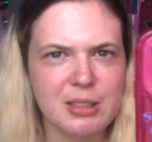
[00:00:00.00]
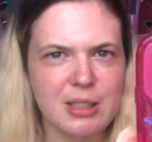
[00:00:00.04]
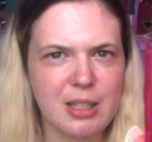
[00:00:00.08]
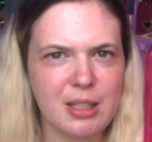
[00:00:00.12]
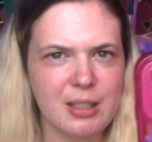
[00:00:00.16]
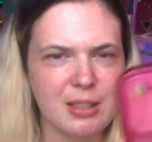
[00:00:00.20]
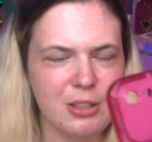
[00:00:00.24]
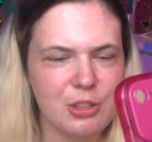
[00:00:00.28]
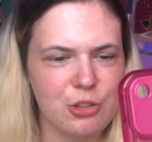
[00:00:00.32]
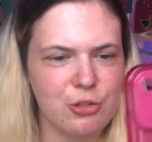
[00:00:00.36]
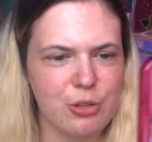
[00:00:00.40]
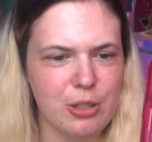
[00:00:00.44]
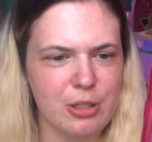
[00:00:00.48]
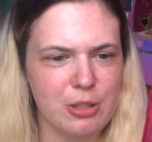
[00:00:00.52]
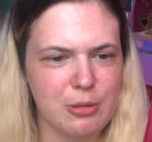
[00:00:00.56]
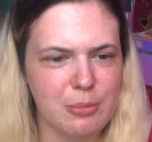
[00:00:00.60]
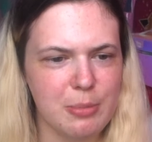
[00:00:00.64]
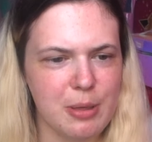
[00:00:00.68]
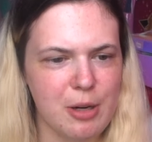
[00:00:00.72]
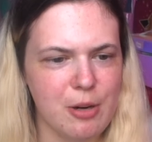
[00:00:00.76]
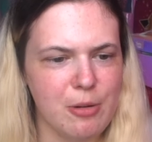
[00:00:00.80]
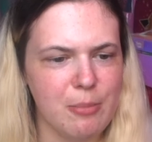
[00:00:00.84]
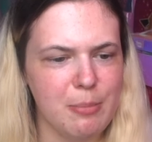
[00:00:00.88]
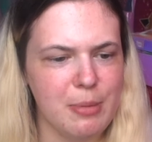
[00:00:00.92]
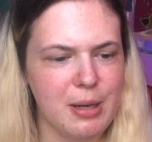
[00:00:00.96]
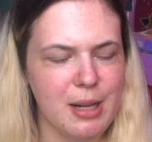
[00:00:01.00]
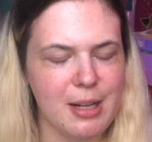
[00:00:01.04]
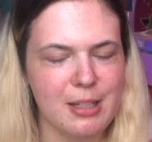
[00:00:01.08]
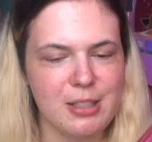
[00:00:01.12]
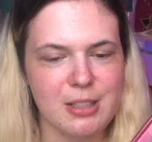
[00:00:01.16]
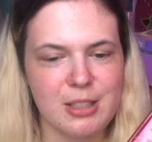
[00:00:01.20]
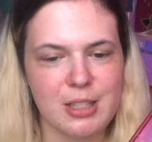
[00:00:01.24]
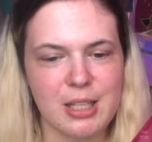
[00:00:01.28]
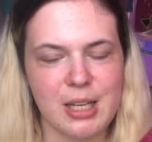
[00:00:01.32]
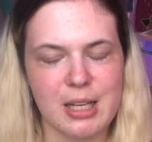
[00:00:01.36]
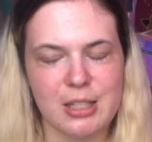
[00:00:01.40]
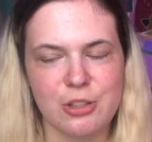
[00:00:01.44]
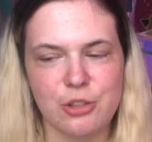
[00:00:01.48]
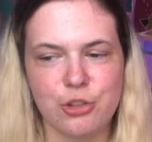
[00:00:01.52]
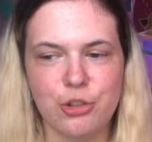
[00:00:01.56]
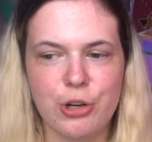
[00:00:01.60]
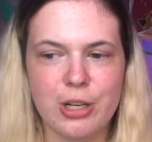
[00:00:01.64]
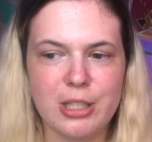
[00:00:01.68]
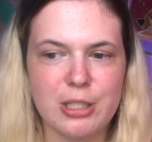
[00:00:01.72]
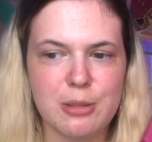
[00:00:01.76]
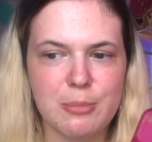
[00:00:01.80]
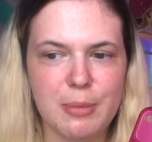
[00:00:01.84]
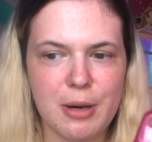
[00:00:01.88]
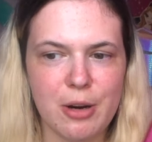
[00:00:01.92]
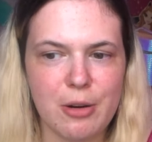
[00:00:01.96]
It's transparent plastic, and
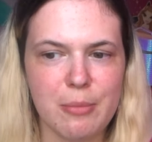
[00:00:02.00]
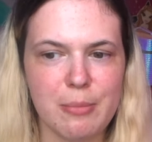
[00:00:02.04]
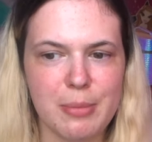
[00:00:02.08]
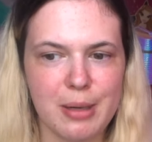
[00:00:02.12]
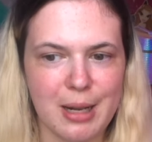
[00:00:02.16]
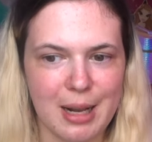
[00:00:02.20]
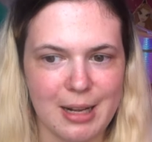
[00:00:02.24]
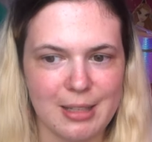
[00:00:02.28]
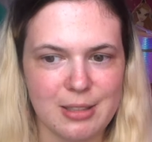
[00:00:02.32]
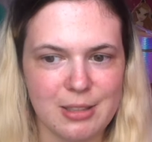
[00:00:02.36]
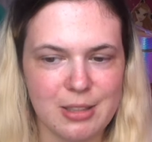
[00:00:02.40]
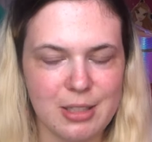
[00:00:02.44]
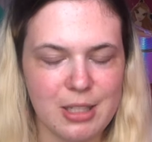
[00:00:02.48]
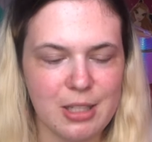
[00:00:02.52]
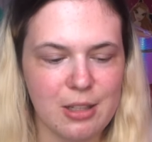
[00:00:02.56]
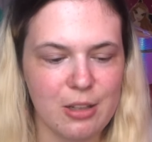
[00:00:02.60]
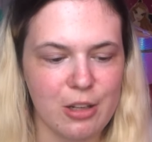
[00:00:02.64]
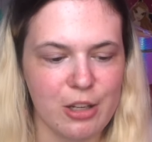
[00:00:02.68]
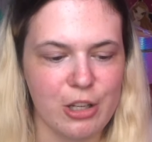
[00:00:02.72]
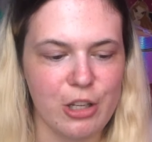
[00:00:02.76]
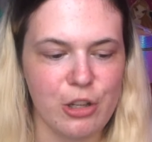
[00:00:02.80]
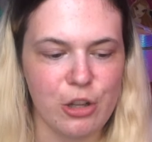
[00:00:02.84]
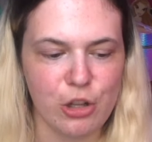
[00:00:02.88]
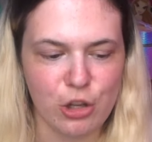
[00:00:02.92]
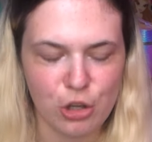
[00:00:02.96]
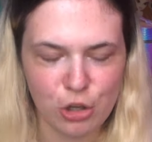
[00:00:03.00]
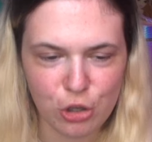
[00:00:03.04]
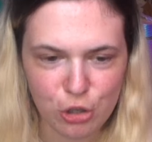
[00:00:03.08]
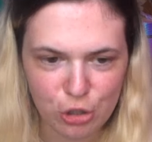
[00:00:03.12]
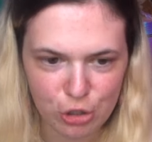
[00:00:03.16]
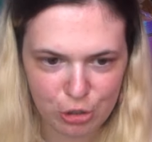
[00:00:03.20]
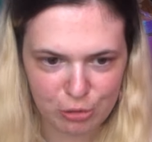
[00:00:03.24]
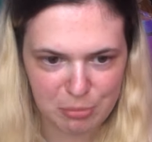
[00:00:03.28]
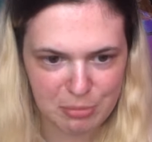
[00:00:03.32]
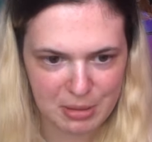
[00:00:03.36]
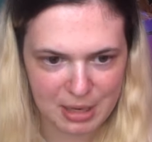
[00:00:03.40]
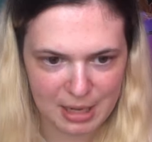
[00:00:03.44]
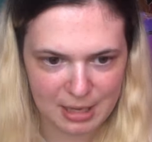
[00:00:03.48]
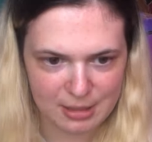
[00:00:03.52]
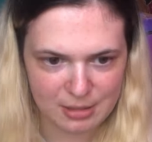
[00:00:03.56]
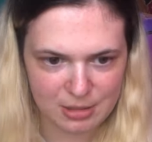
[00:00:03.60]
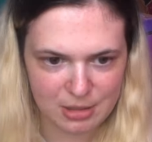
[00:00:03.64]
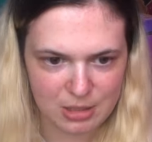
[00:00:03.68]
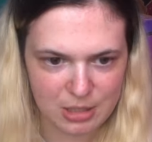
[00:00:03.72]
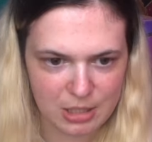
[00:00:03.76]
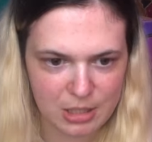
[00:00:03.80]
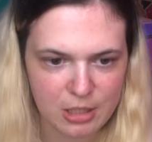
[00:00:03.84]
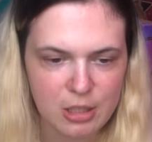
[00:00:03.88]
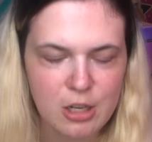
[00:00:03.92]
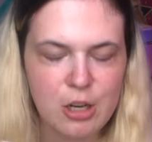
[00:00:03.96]
transparent plastic, like the coloured
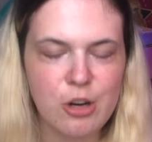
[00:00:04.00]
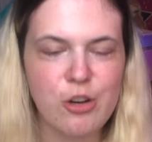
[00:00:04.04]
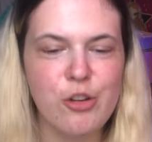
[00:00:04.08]
plastic,